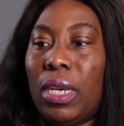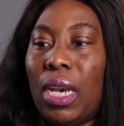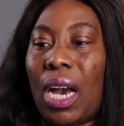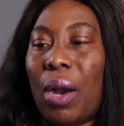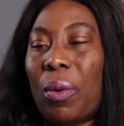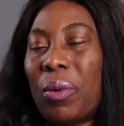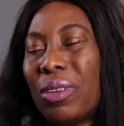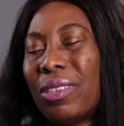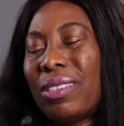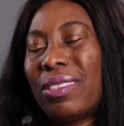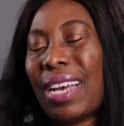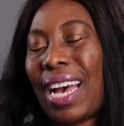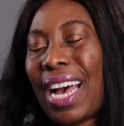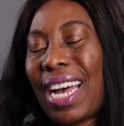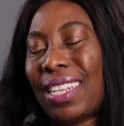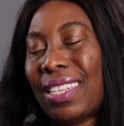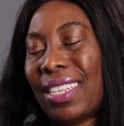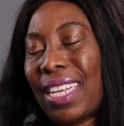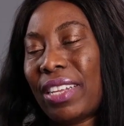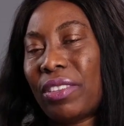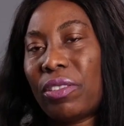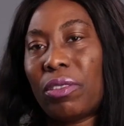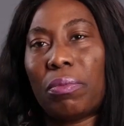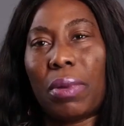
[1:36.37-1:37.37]
I wanted to add
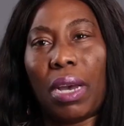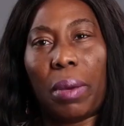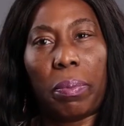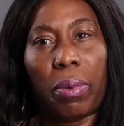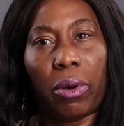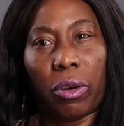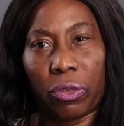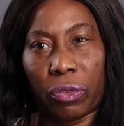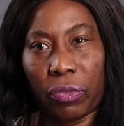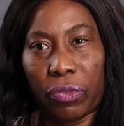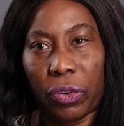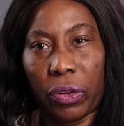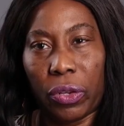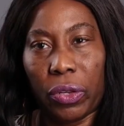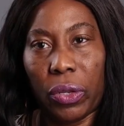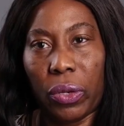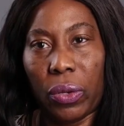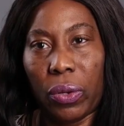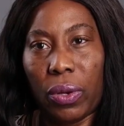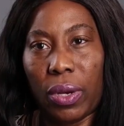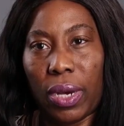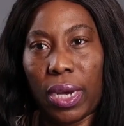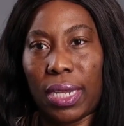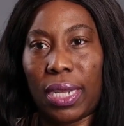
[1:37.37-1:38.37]
that to my
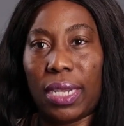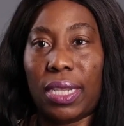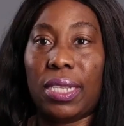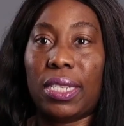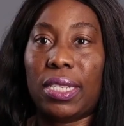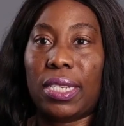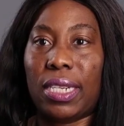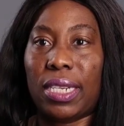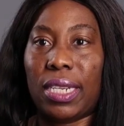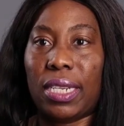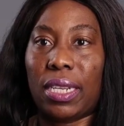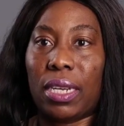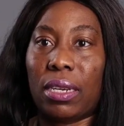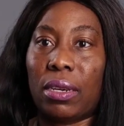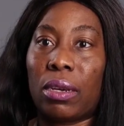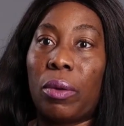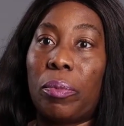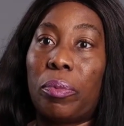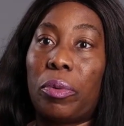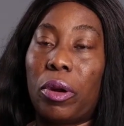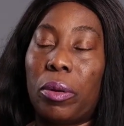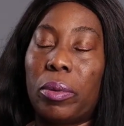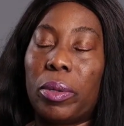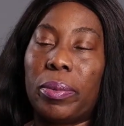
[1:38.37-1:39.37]
portfolio, and I decided I
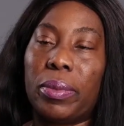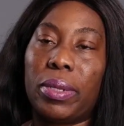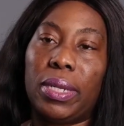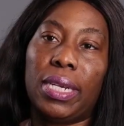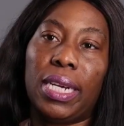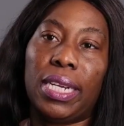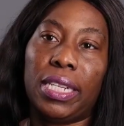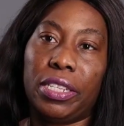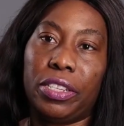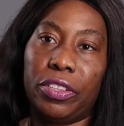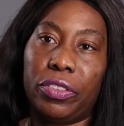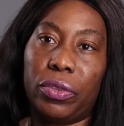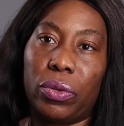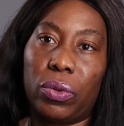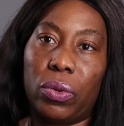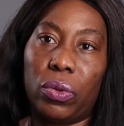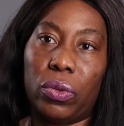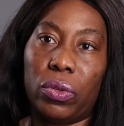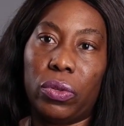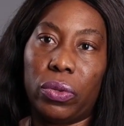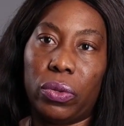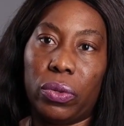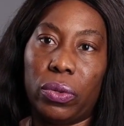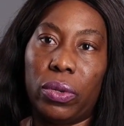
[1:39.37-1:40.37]
need to go
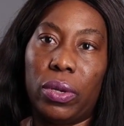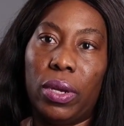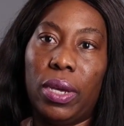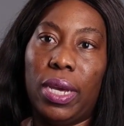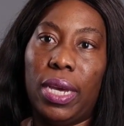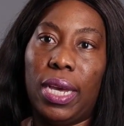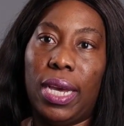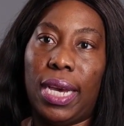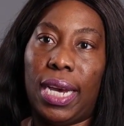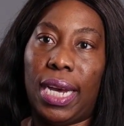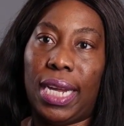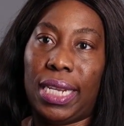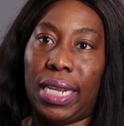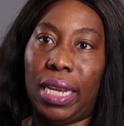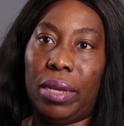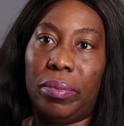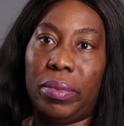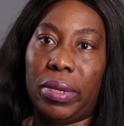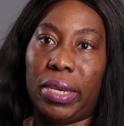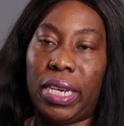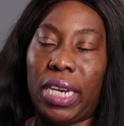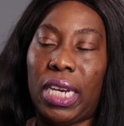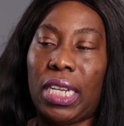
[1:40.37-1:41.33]
do an MBA.